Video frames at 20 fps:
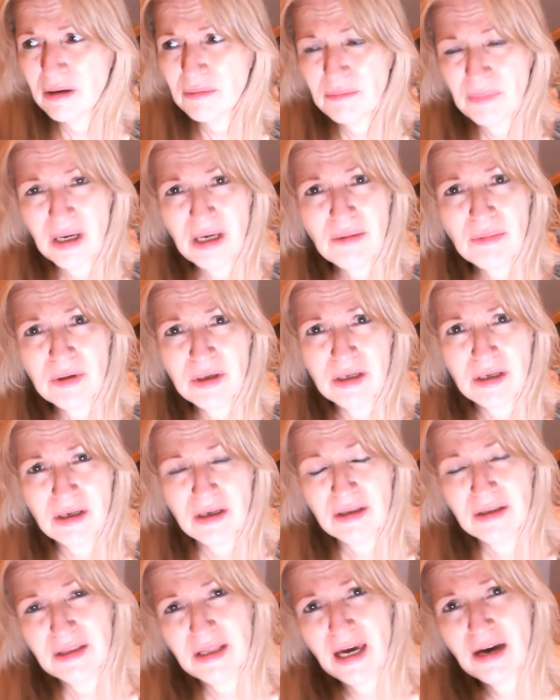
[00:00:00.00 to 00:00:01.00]
Maybe
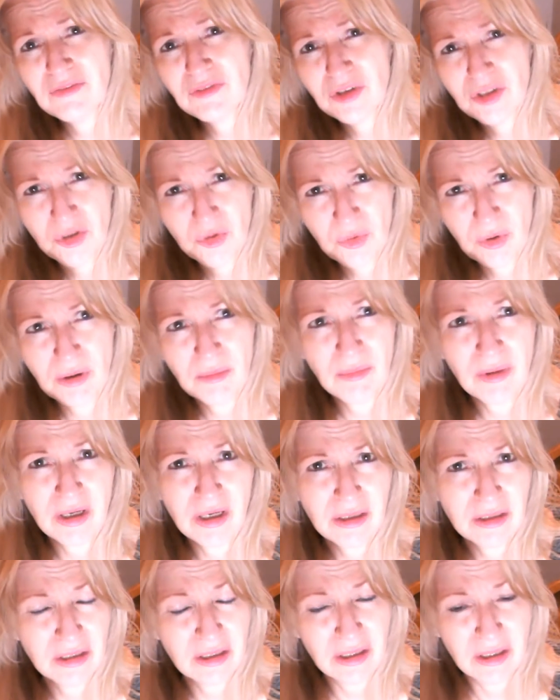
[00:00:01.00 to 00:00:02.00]
they have to swim
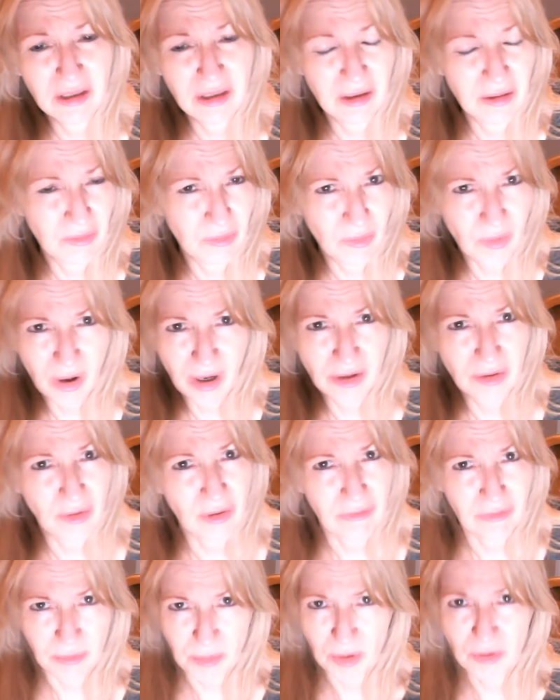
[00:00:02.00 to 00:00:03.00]
in the water
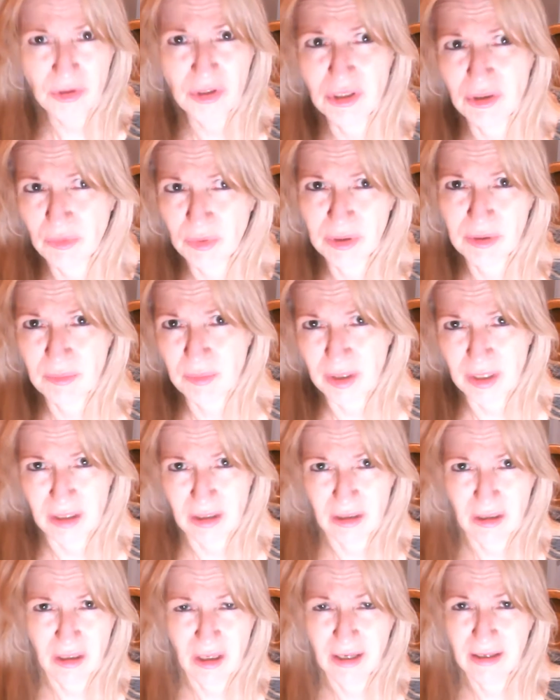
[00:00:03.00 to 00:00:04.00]
of emotion with me
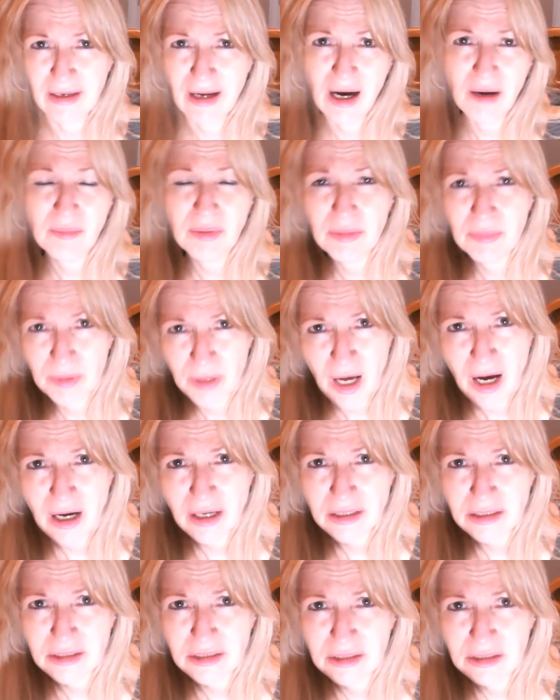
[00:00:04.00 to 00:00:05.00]
and not be
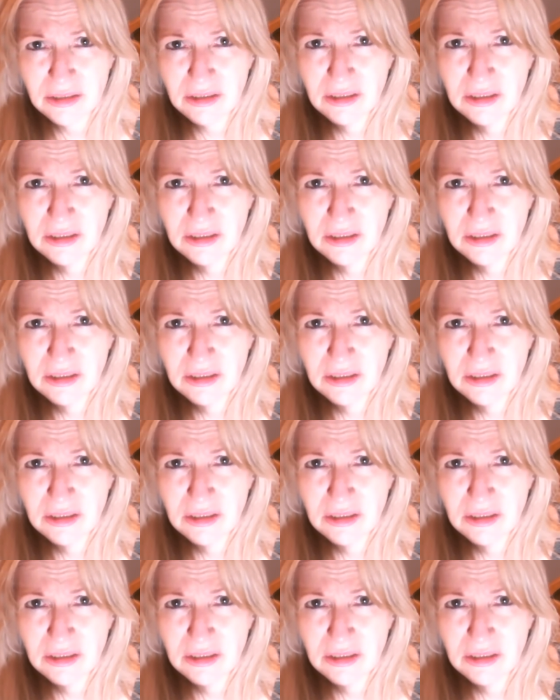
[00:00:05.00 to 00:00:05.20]
blocked.